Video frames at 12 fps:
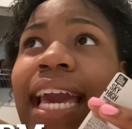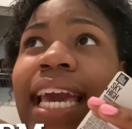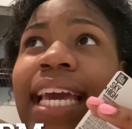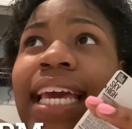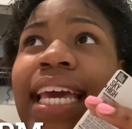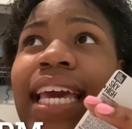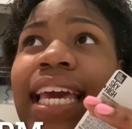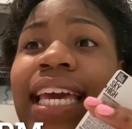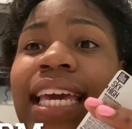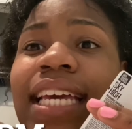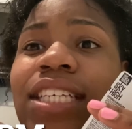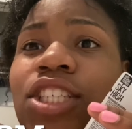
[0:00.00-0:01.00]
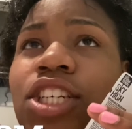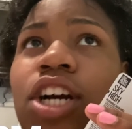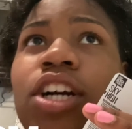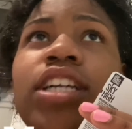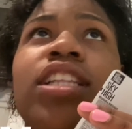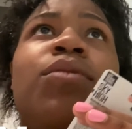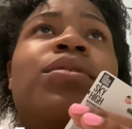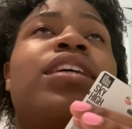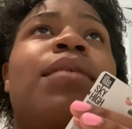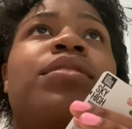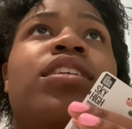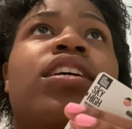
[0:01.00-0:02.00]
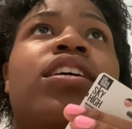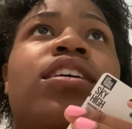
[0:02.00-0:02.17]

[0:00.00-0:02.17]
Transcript: It is currently what time is it?